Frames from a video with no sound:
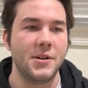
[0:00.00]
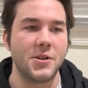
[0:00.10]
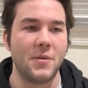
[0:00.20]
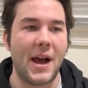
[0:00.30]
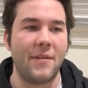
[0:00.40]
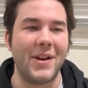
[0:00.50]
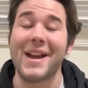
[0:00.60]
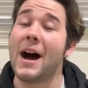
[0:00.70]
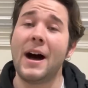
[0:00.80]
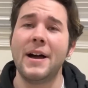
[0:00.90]
to have a
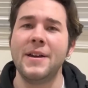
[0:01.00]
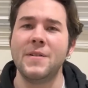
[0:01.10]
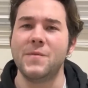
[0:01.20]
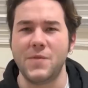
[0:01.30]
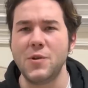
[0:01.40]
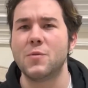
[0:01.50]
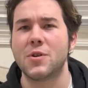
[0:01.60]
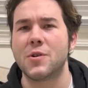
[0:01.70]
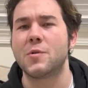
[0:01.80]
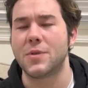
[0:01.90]
high
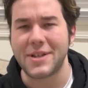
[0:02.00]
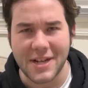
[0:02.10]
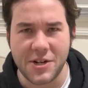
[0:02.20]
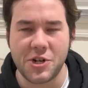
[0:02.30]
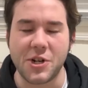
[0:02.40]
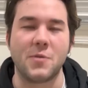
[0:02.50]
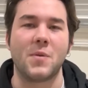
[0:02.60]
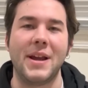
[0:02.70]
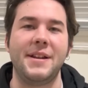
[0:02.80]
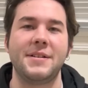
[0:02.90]
viewer retention
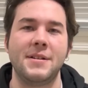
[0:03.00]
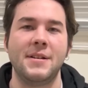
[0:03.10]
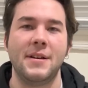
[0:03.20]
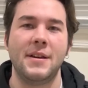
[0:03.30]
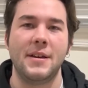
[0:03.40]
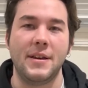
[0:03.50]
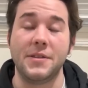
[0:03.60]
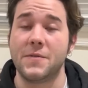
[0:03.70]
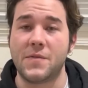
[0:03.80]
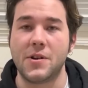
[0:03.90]
rate
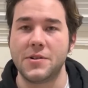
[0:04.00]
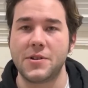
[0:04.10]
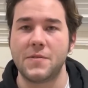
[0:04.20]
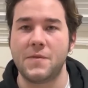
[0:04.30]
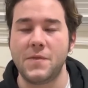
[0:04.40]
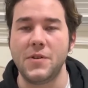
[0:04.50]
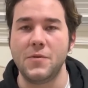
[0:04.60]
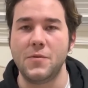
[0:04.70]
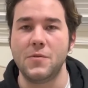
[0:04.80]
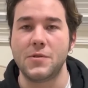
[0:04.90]
in the first
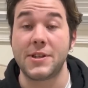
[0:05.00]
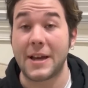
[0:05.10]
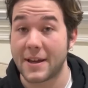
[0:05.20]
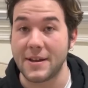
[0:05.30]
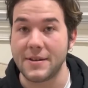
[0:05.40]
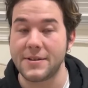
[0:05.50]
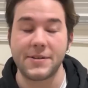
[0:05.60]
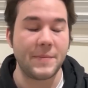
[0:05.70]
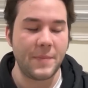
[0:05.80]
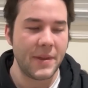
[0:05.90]
few
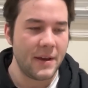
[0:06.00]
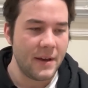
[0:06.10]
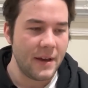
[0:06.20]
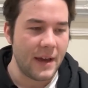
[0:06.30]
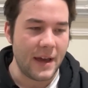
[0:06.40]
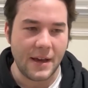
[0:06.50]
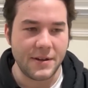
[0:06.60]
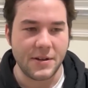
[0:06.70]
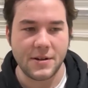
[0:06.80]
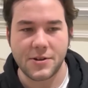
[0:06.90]
seconds.
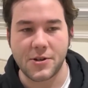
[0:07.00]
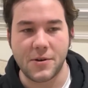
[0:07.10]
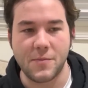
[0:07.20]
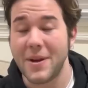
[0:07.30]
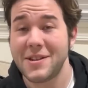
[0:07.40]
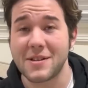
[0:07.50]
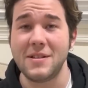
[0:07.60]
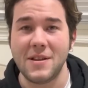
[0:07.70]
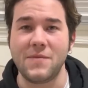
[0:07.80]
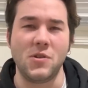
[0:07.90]
And so
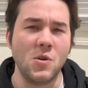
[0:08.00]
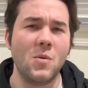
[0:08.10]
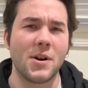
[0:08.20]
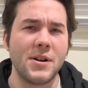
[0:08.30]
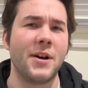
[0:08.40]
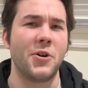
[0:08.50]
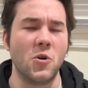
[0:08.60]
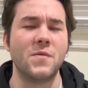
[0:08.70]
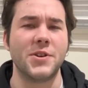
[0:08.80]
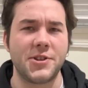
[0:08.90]
basically, if you are not
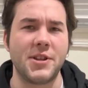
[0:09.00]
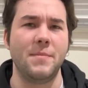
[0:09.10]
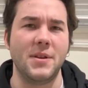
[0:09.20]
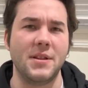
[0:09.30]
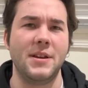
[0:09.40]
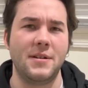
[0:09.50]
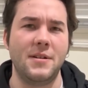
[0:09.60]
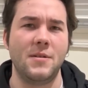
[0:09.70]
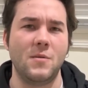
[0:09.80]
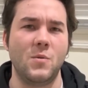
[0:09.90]

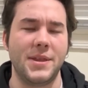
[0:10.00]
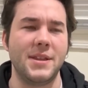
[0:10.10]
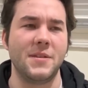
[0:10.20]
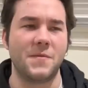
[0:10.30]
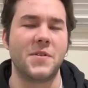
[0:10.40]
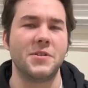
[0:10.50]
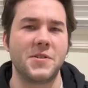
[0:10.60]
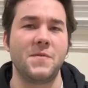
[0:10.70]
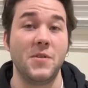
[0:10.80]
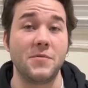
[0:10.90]
overstimulated within the
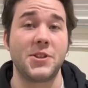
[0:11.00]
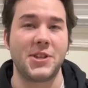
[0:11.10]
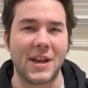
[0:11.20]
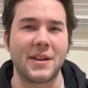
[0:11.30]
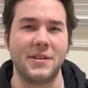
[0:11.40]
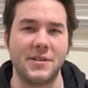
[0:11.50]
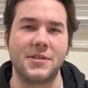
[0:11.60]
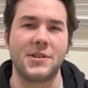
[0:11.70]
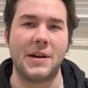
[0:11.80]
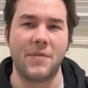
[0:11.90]
first few
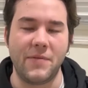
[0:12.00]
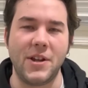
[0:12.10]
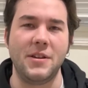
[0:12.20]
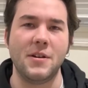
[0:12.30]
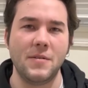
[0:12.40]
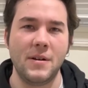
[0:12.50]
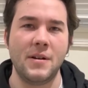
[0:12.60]
seconds of a video,